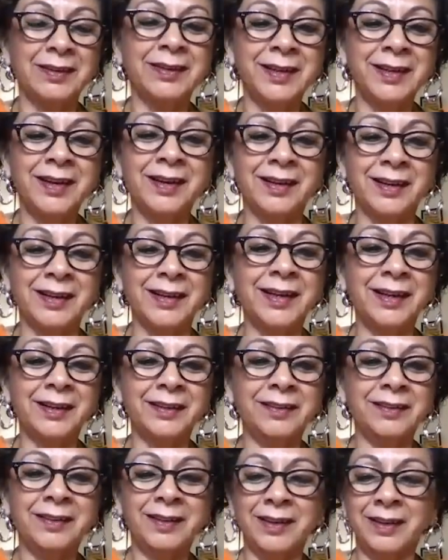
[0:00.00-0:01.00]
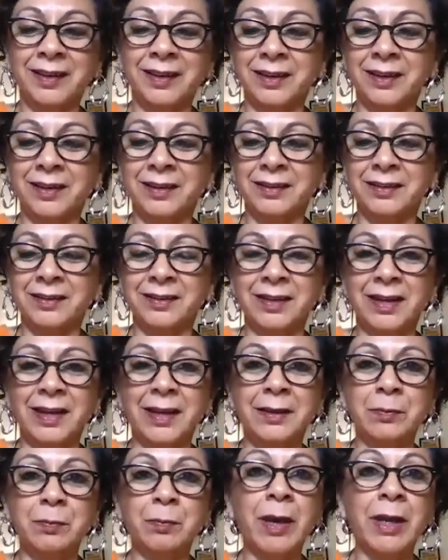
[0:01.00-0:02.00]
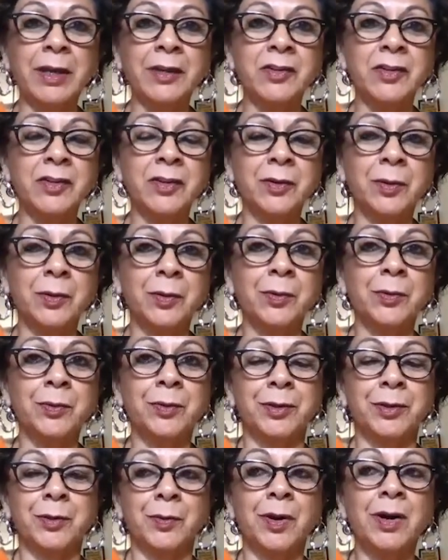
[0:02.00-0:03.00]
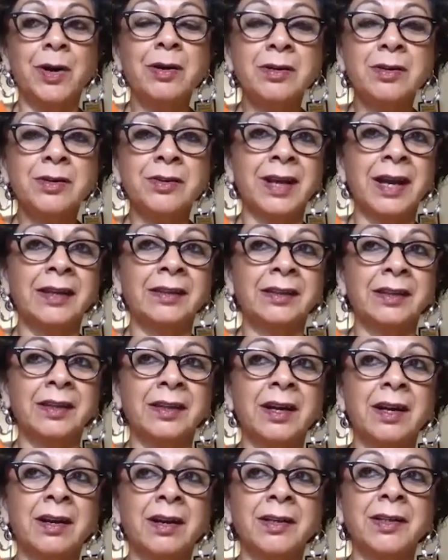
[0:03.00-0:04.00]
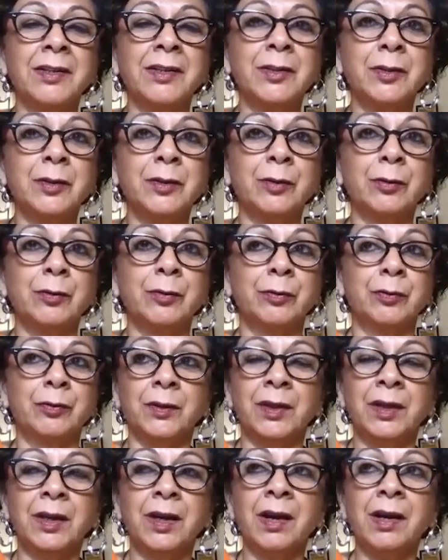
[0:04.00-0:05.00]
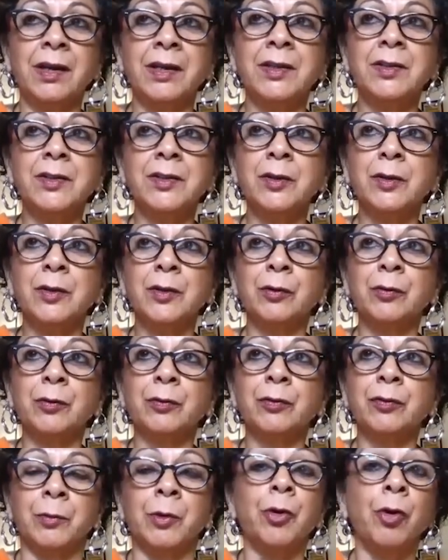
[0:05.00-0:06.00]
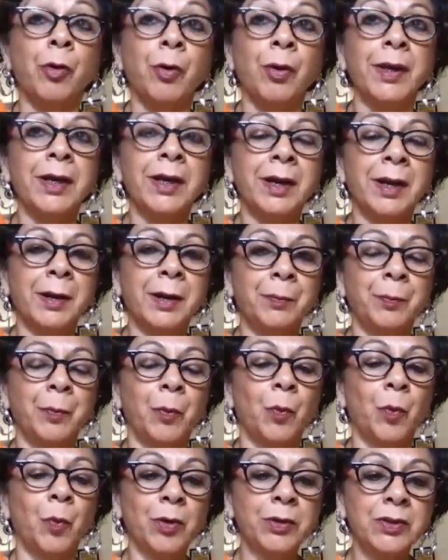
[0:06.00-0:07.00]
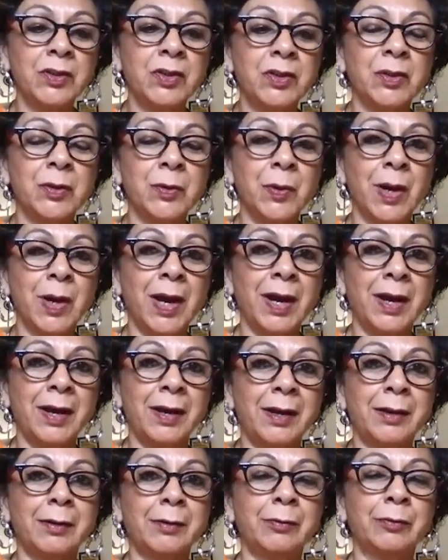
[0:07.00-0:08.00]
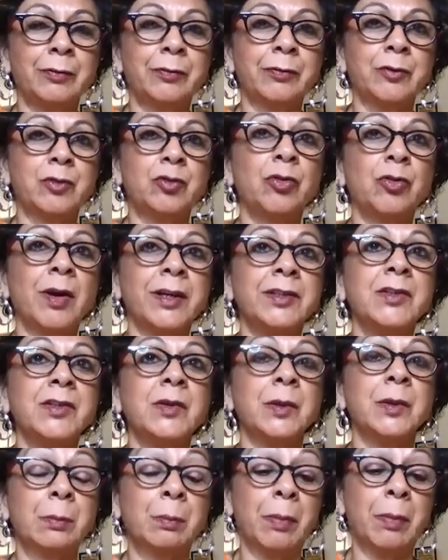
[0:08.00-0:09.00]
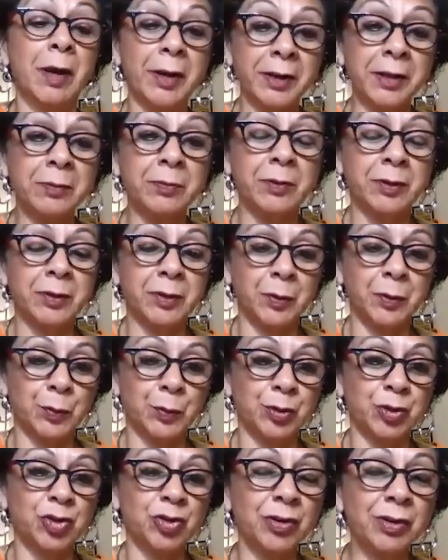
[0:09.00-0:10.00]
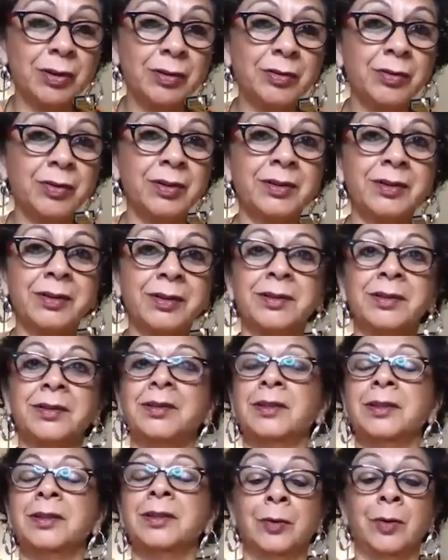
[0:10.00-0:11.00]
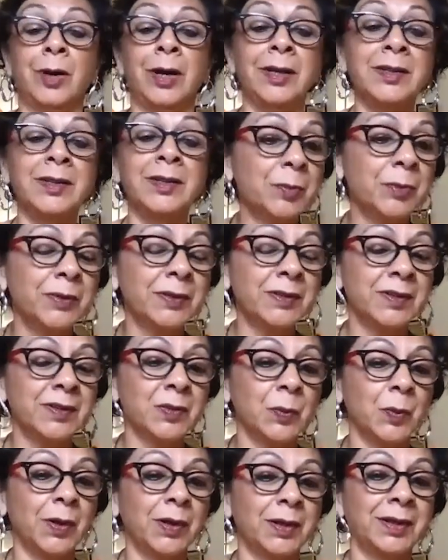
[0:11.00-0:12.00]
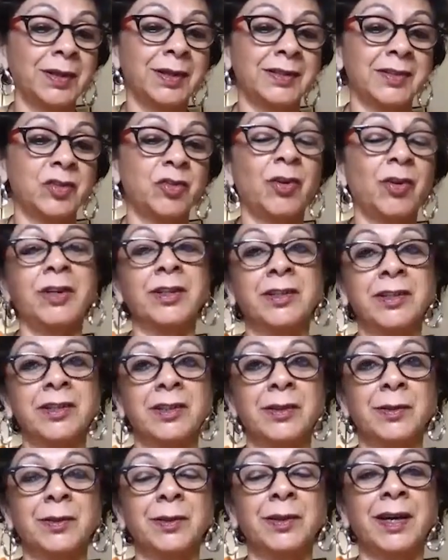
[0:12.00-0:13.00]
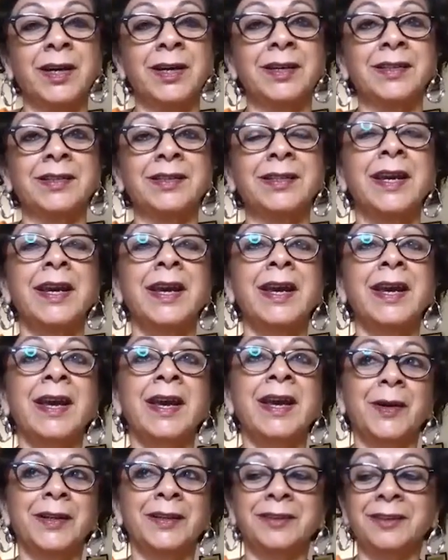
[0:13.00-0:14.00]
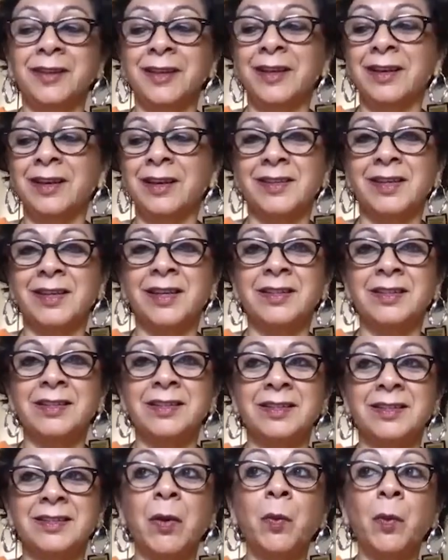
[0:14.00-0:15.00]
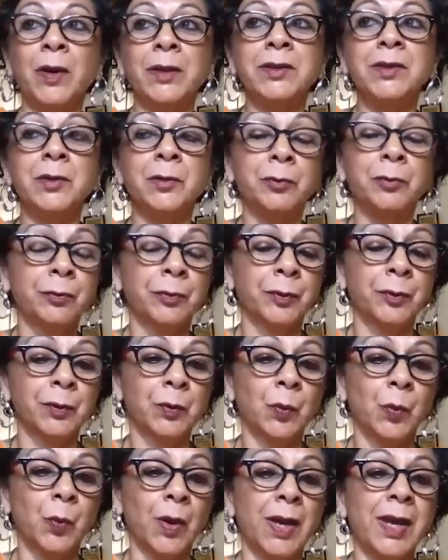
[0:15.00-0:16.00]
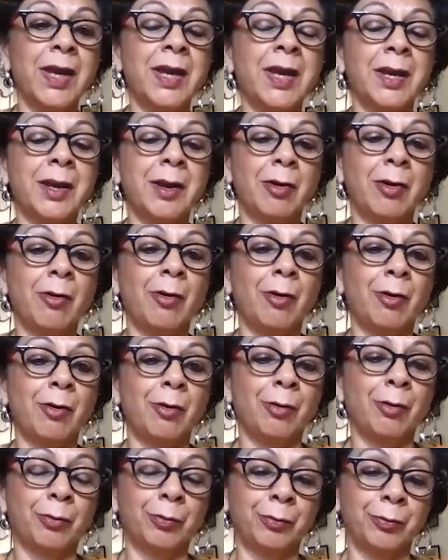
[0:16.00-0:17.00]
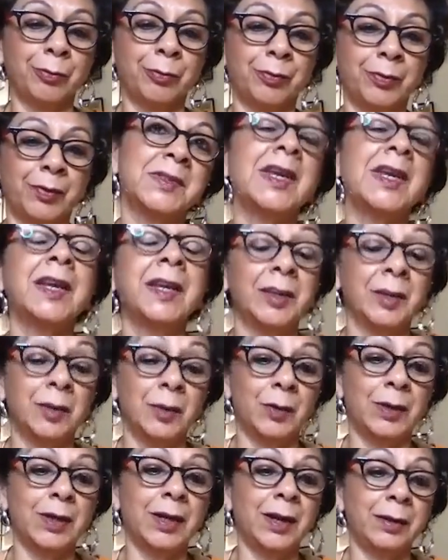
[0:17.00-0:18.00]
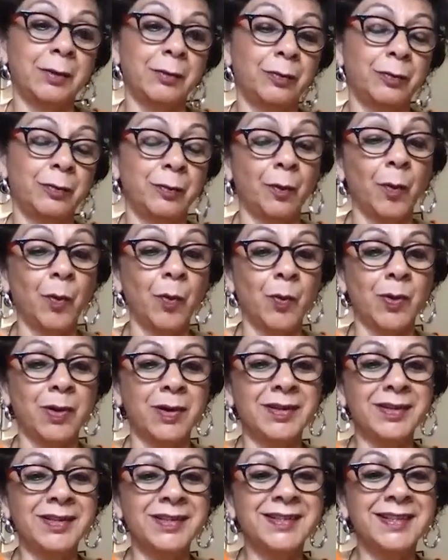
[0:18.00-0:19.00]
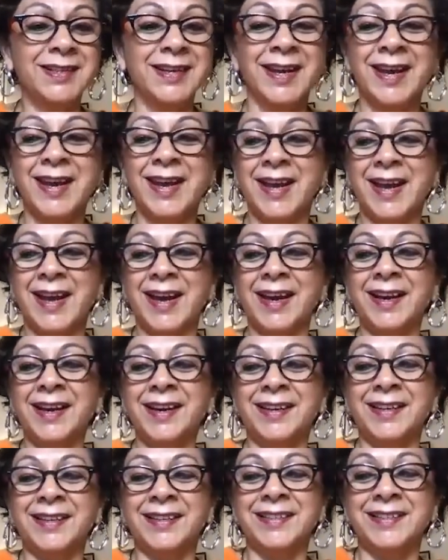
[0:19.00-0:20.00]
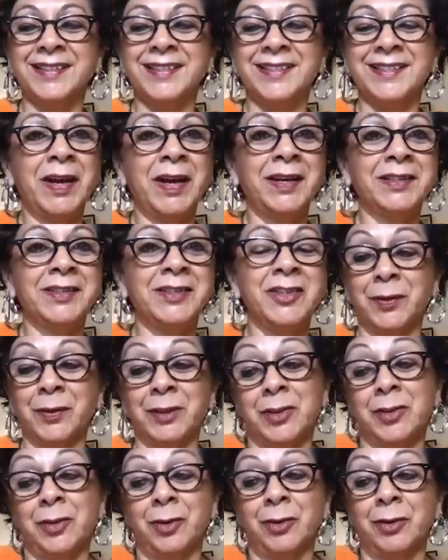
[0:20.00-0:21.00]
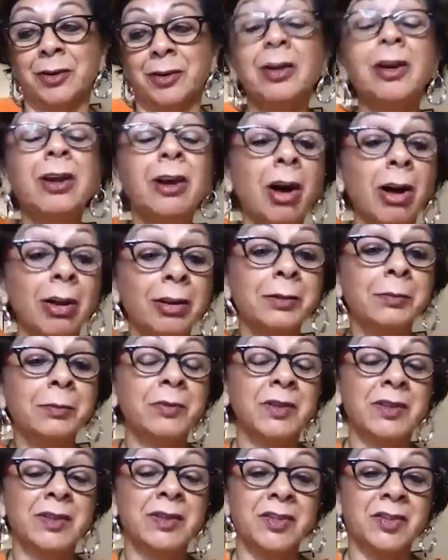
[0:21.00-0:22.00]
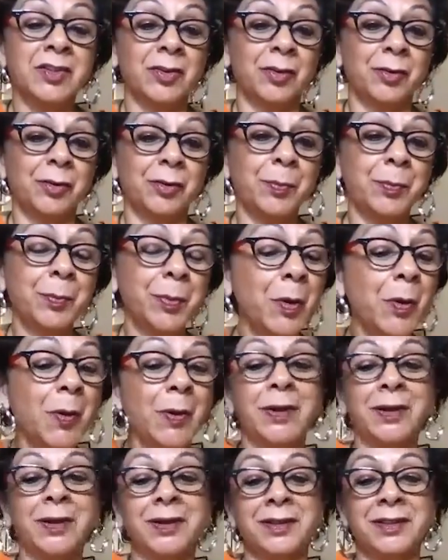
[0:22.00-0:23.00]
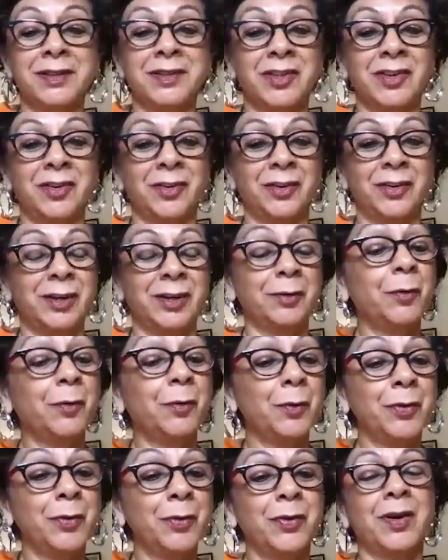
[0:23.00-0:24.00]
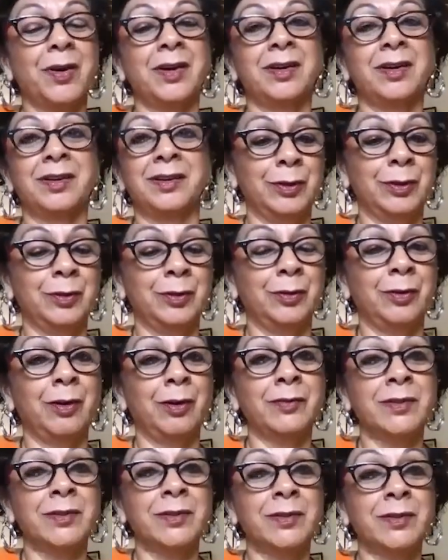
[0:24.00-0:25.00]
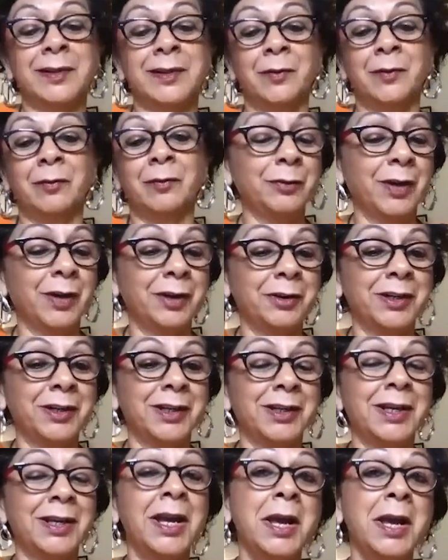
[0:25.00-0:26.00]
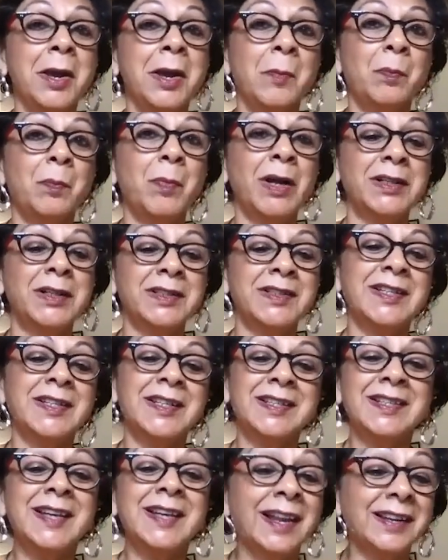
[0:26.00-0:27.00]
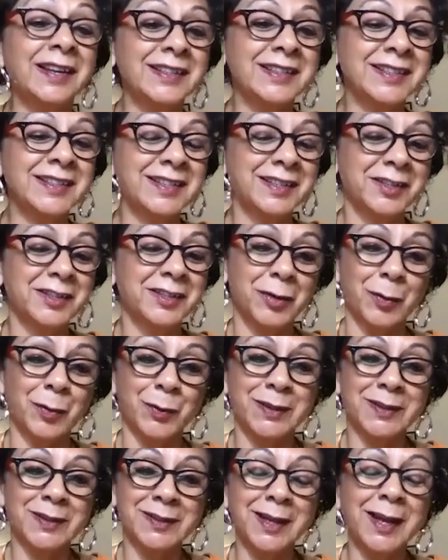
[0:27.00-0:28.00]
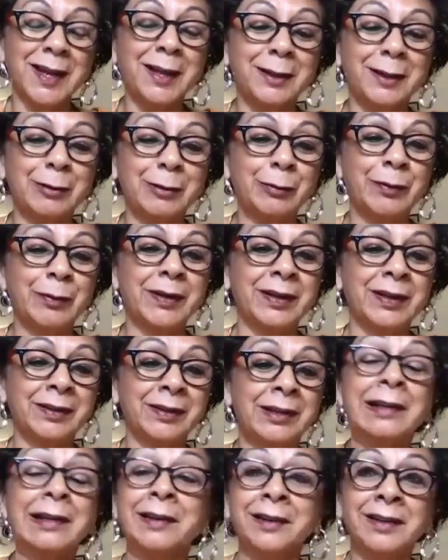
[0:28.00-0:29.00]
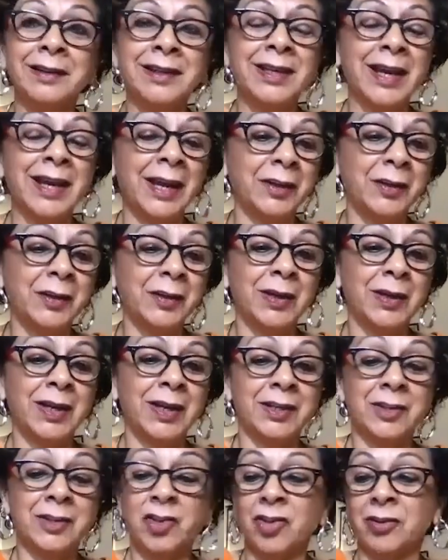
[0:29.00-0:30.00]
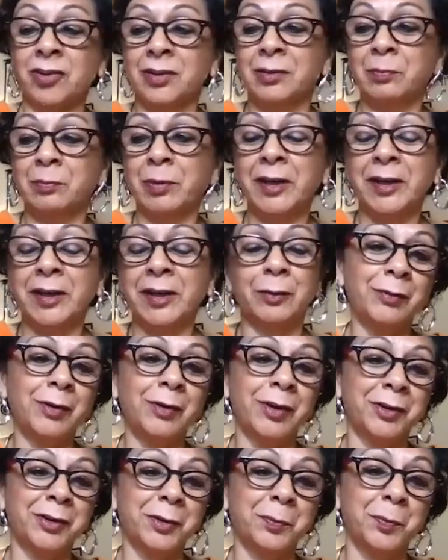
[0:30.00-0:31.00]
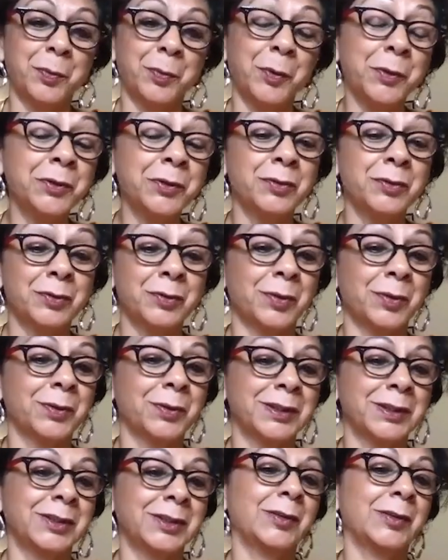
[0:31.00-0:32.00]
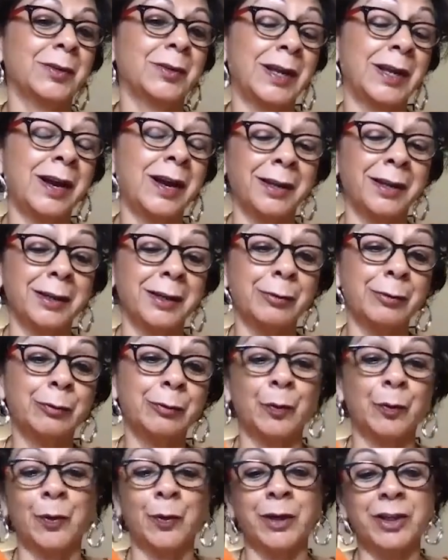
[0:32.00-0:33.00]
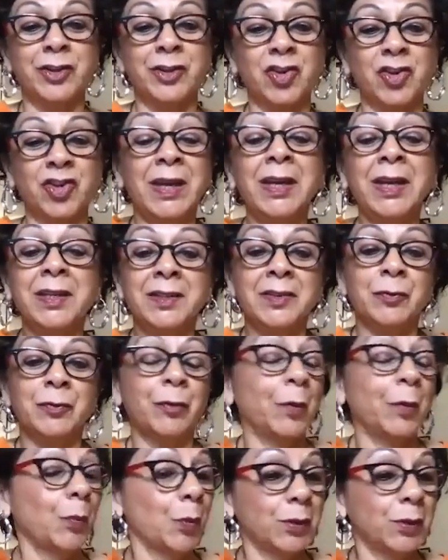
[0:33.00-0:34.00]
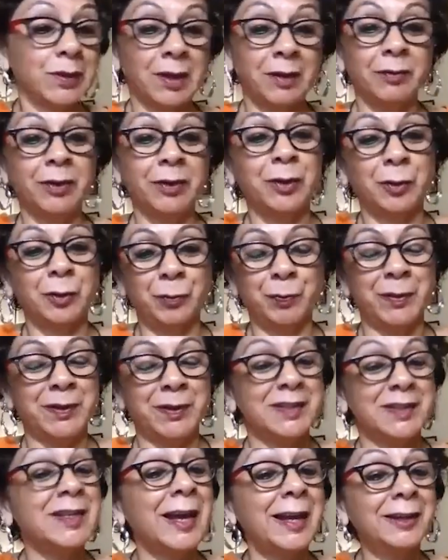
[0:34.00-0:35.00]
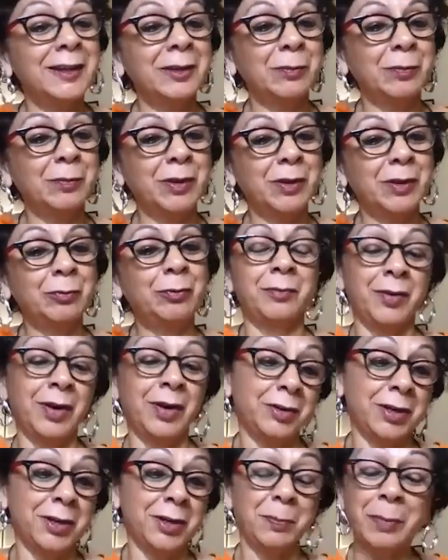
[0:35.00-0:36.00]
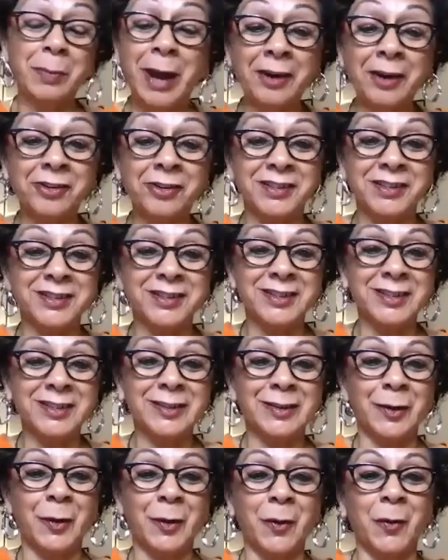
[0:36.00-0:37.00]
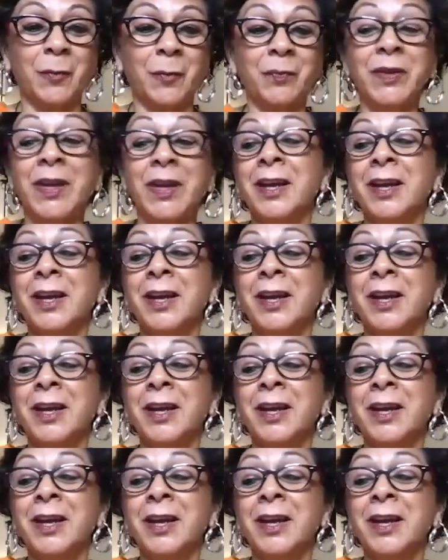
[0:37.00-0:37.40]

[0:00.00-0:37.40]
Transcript: yeah, and I think it makes you who you are, and the kind of growing up, what you have tried to imbibe in your children, your husband as well has tried to do that. I think it's a wonderful way of taking your life forward. And you're a columnist, you're a poet, you're an author, you're obviously very multi-talented yourself, and clearly education played a very important role in your life, which is, from whatever you've been telling me, very apparent. So